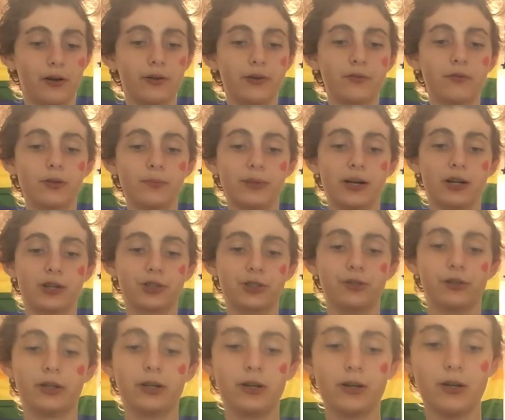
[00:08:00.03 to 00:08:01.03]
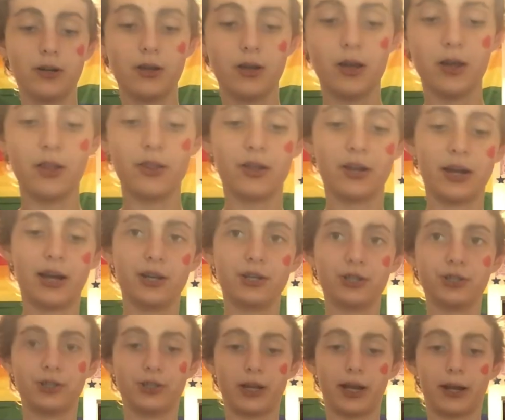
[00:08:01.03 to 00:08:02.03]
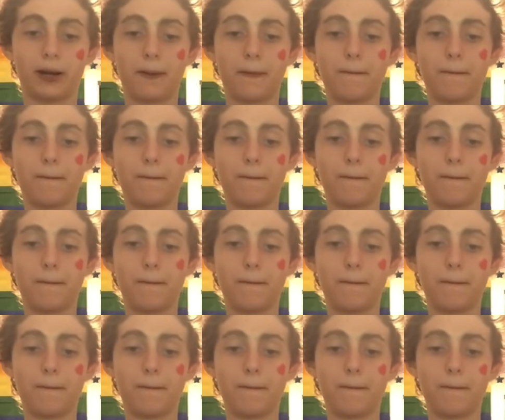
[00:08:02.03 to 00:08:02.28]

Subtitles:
to rip actually. And then I just like,